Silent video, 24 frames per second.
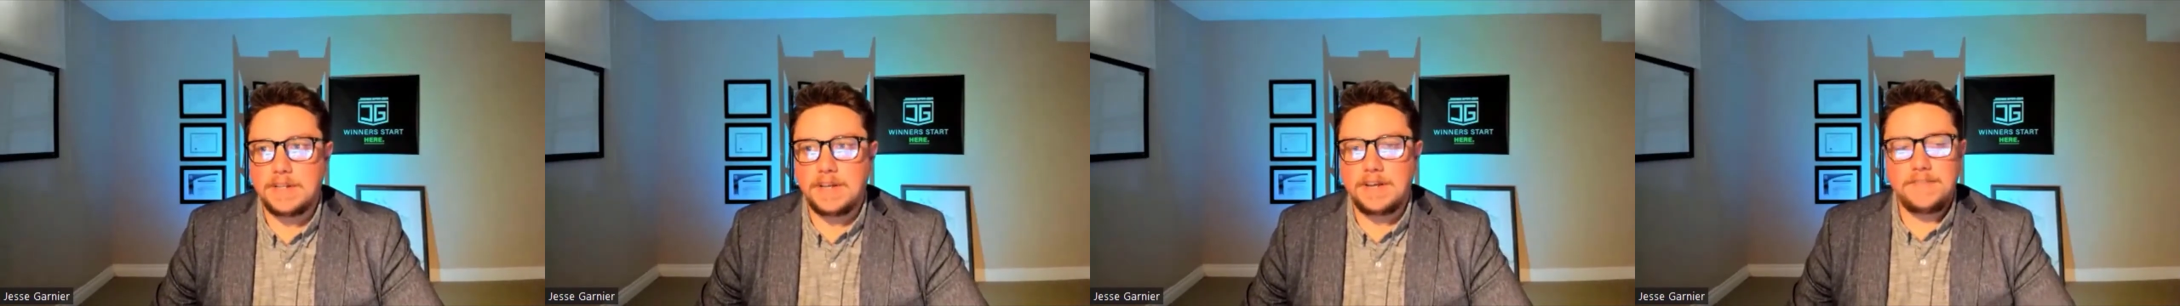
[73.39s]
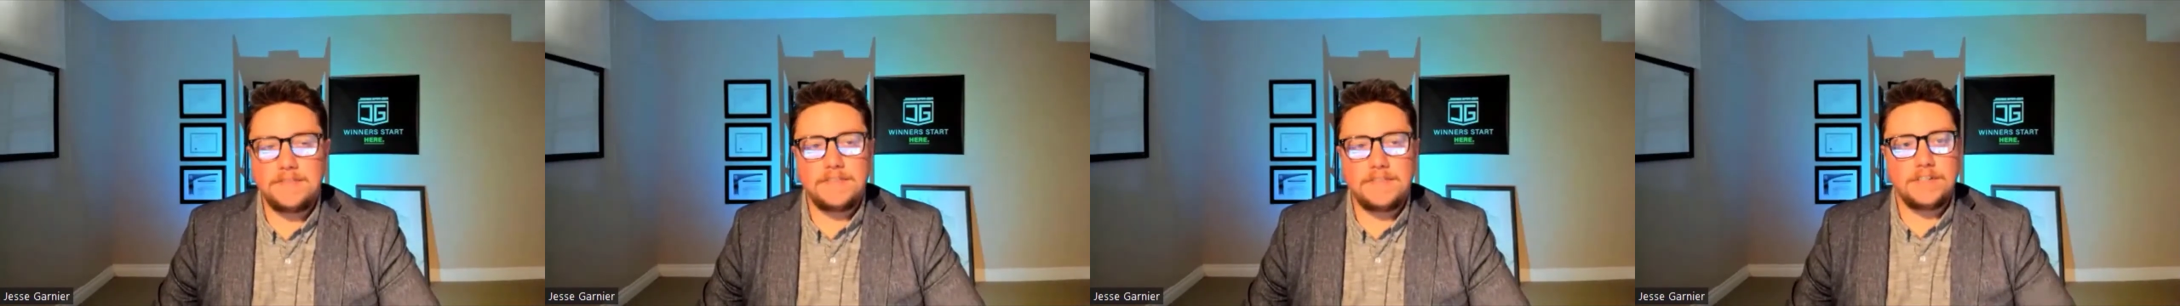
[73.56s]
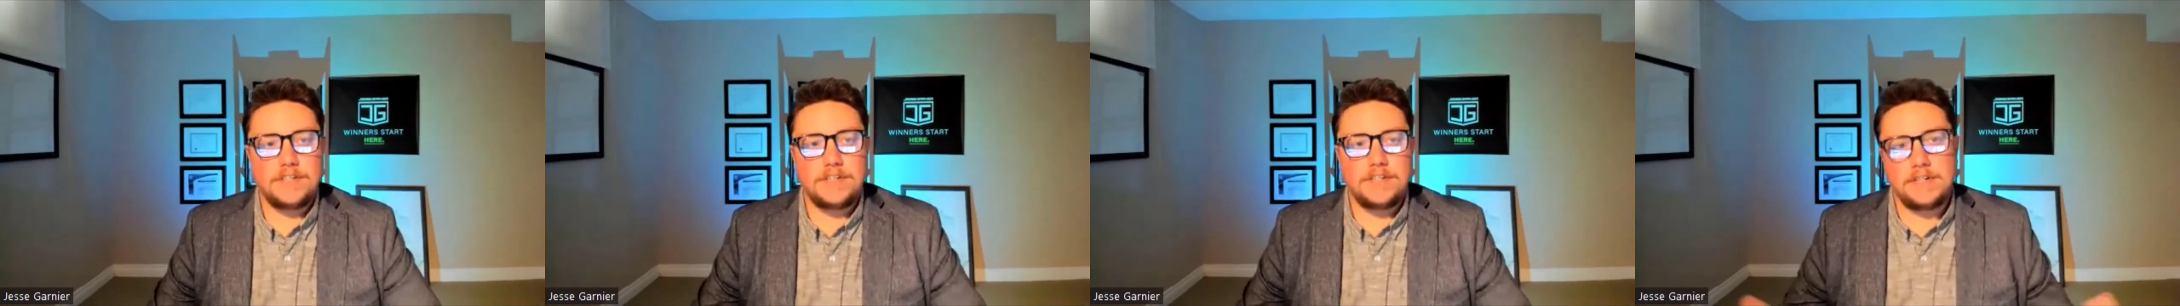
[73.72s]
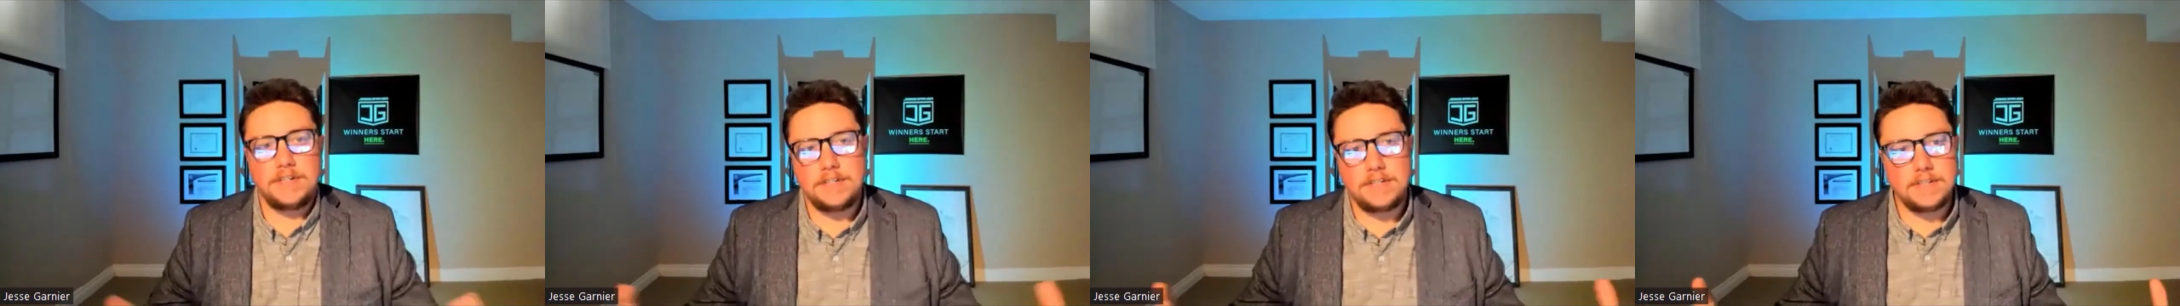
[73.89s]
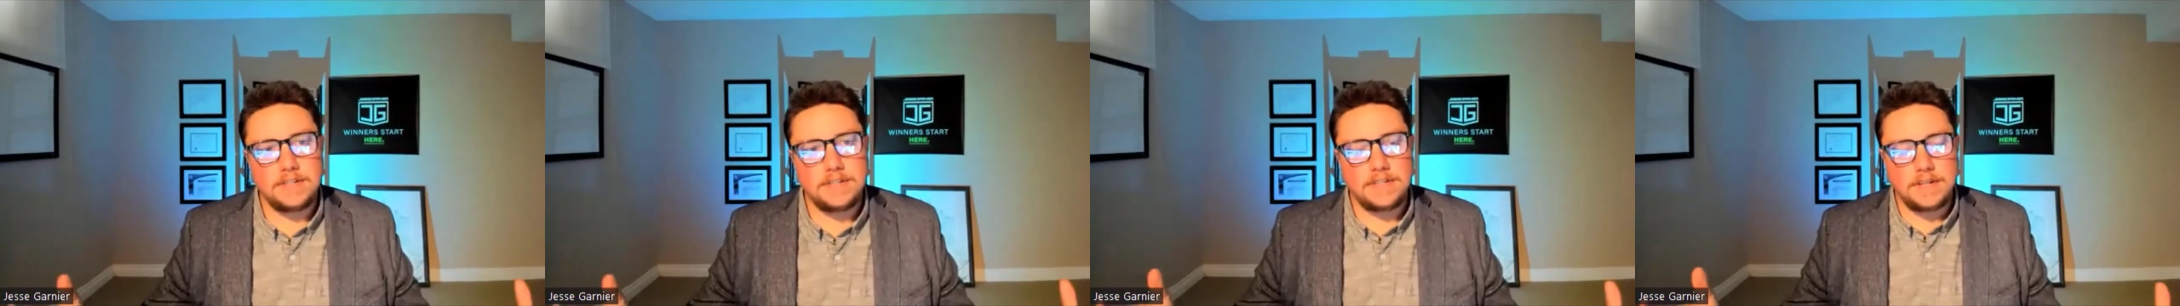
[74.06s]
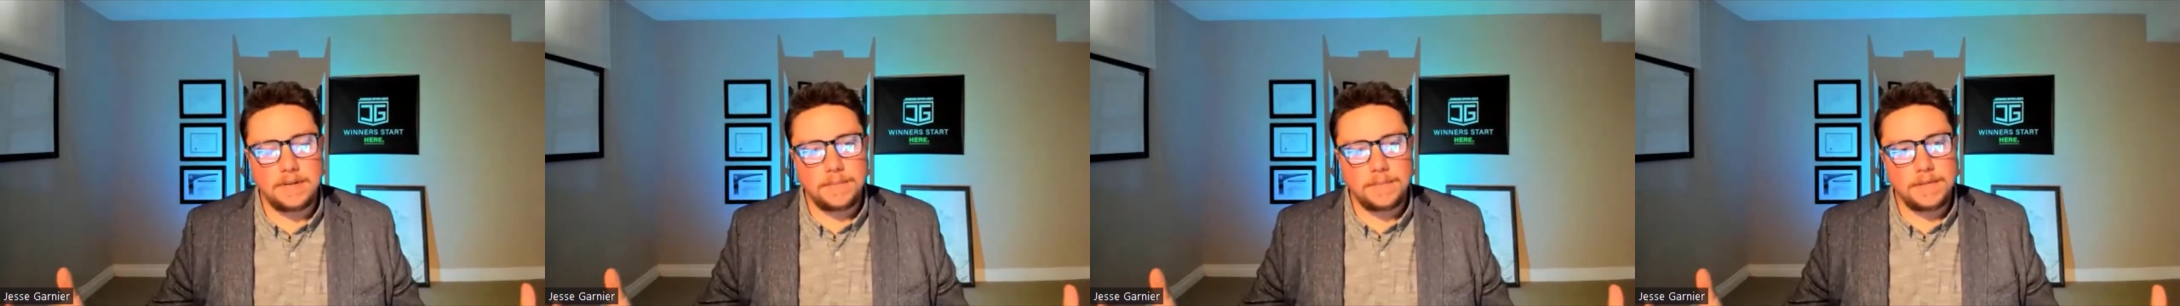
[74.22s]
life insurance
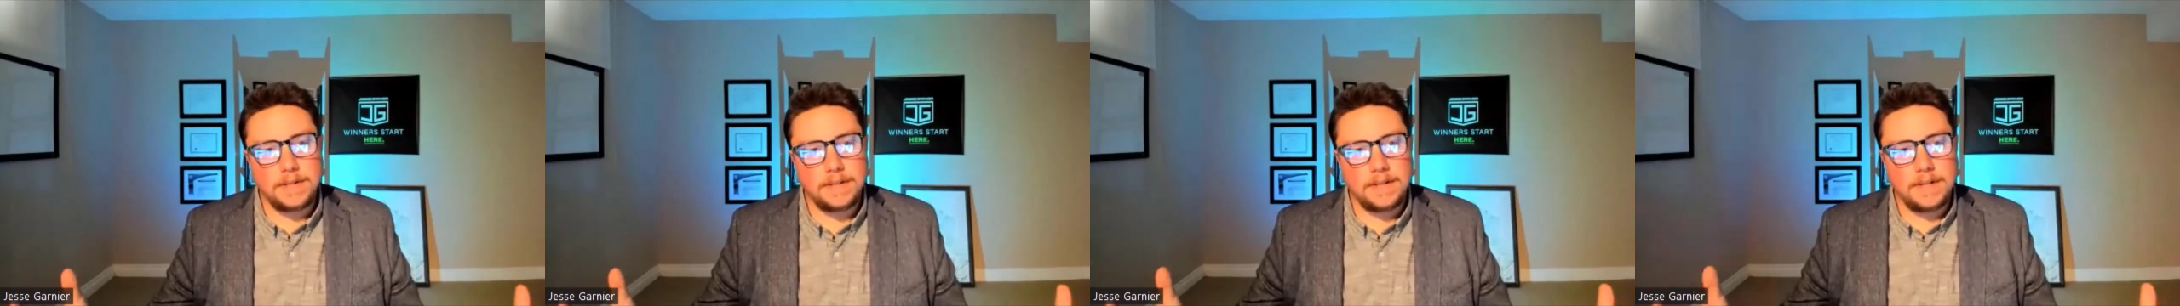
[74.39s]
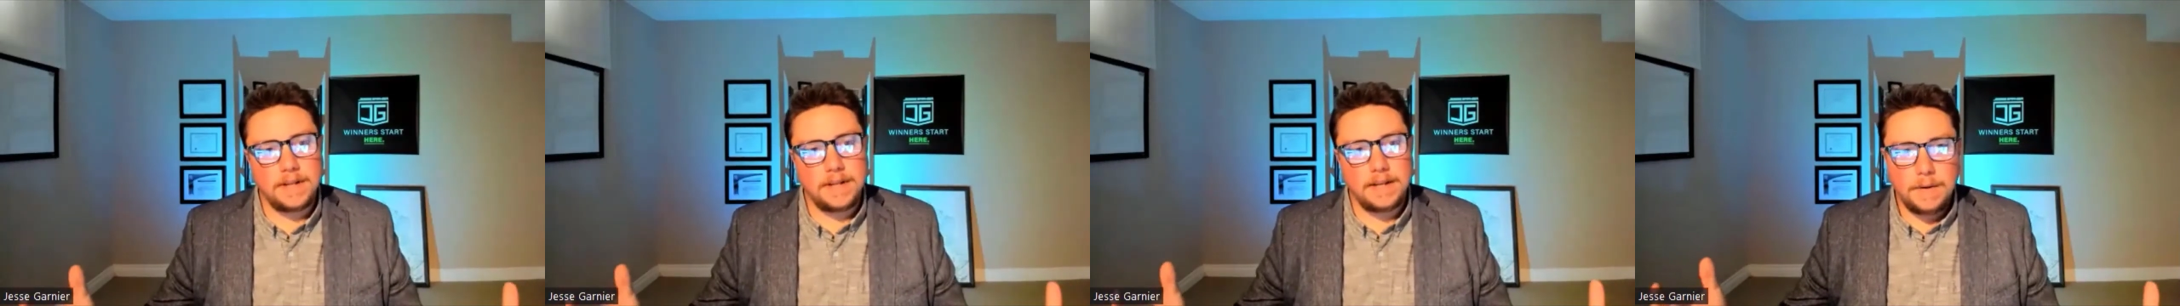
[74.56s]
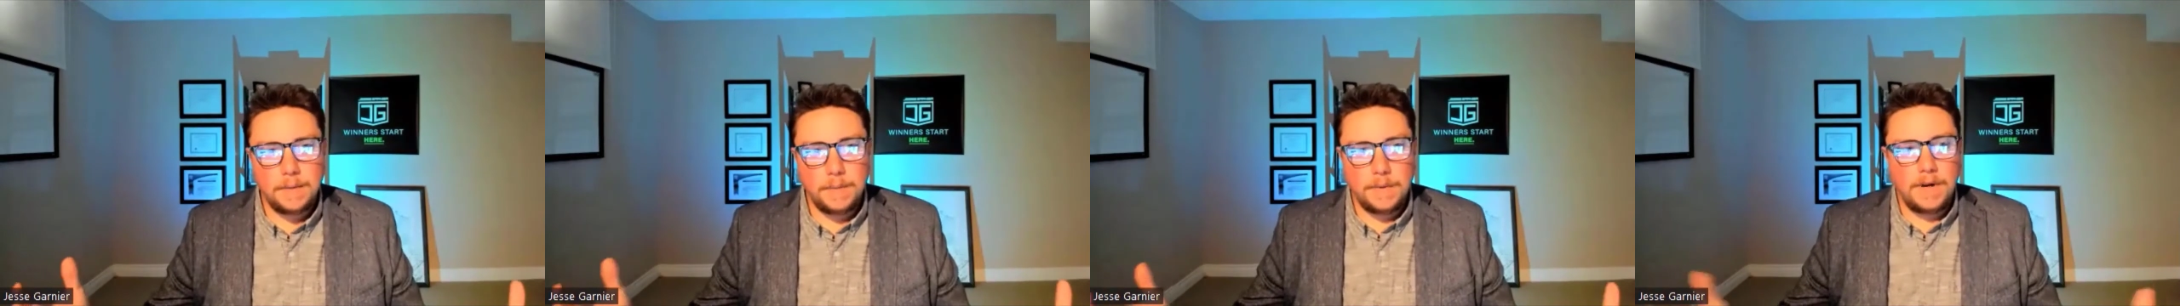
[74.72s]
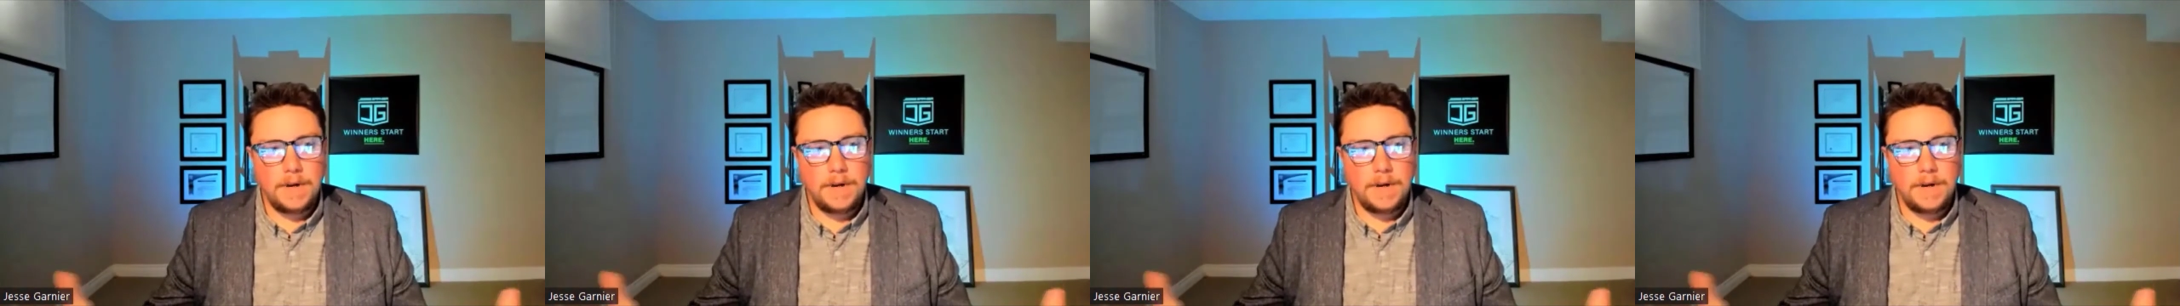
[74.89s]
is something that